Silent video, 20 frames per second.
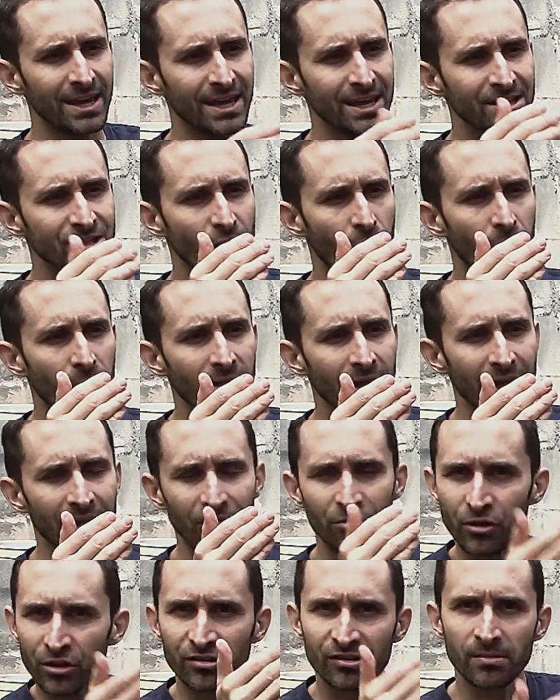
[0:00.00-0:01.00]
So it
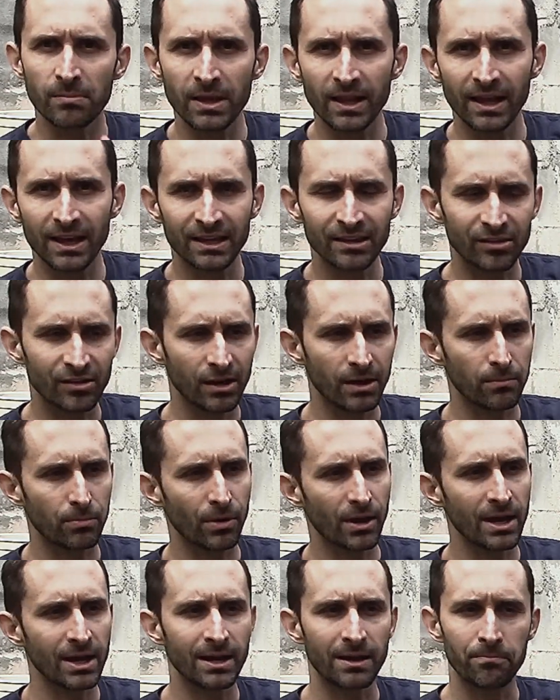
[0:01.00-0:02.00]
looks to me like it's going to
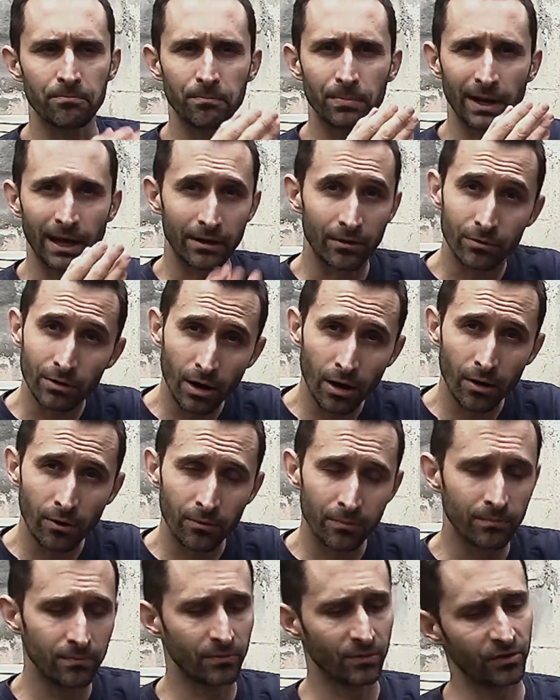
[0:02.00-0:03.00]
break, but I don't
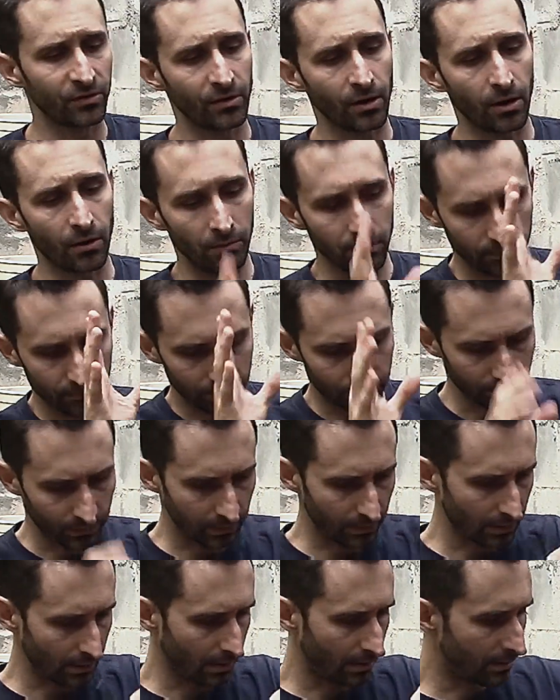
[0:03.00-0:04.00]
know. So,
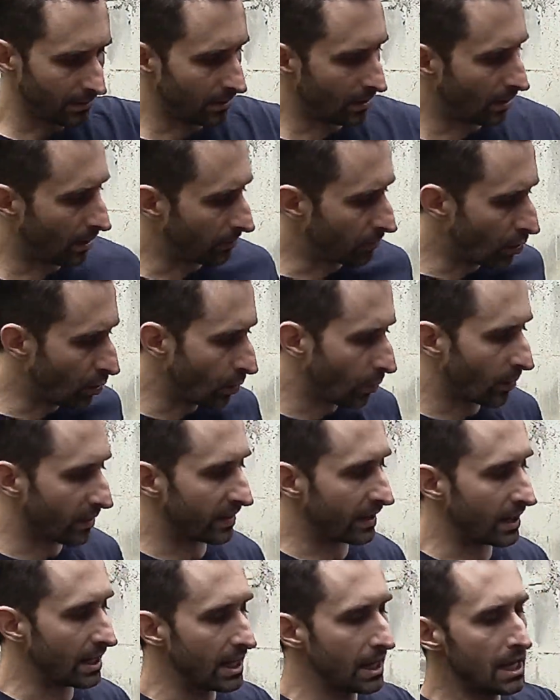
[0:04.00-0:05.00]
you know, I'm going with
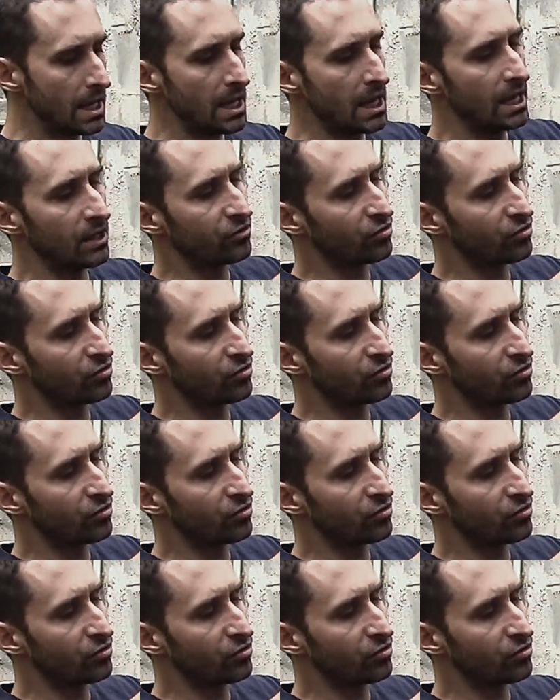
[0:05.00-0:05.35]
it. In